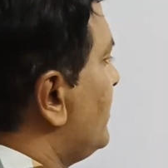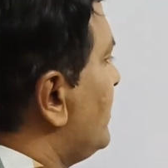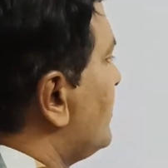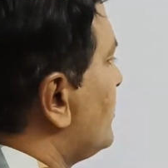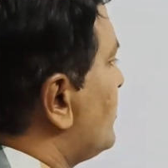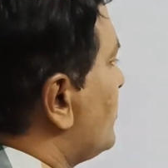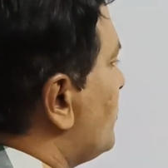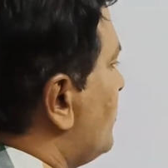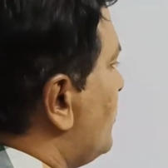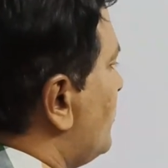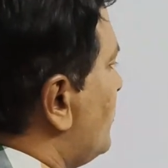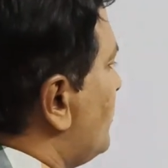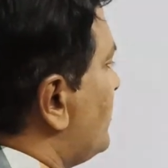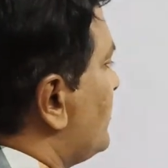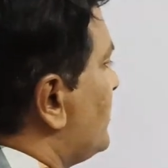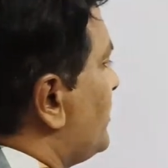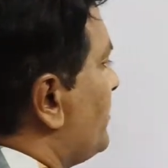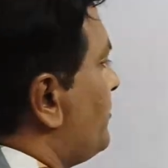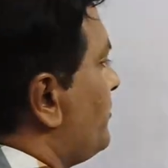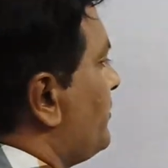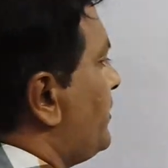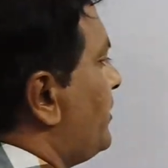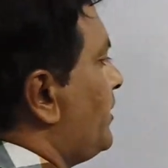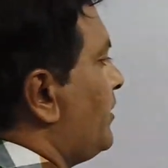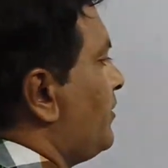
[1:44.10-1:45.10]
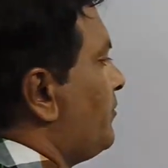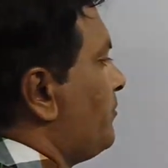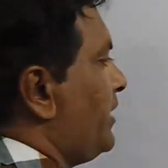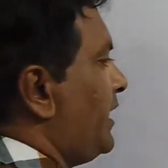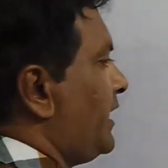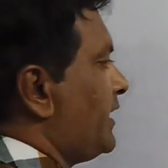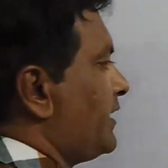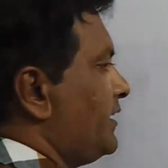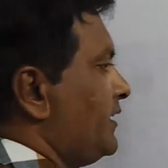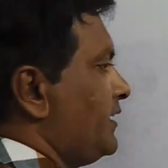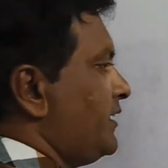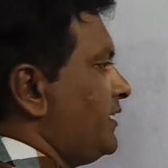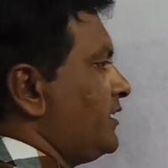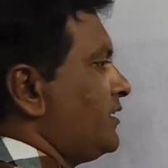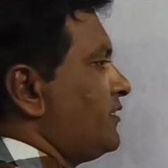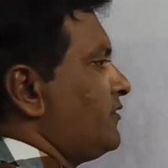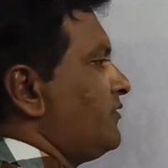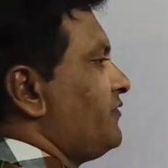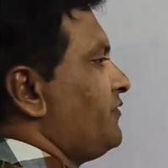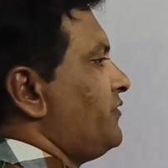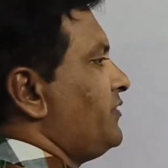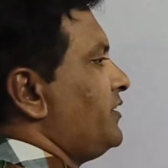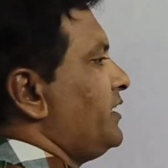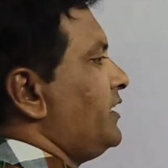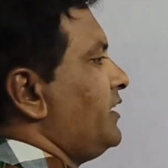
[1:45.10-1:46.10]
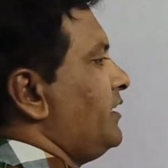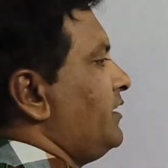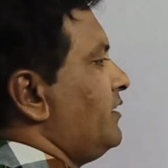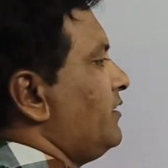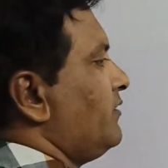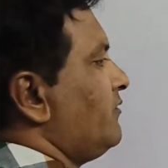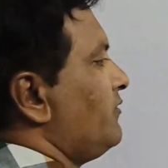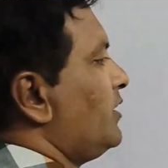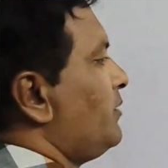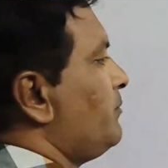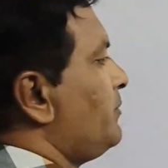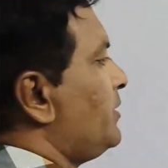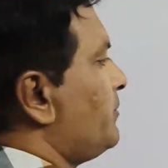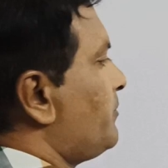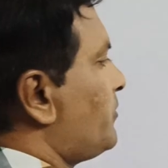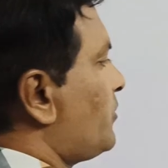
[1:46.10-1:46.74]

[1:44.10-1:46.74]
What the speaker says: so the magnetic field will be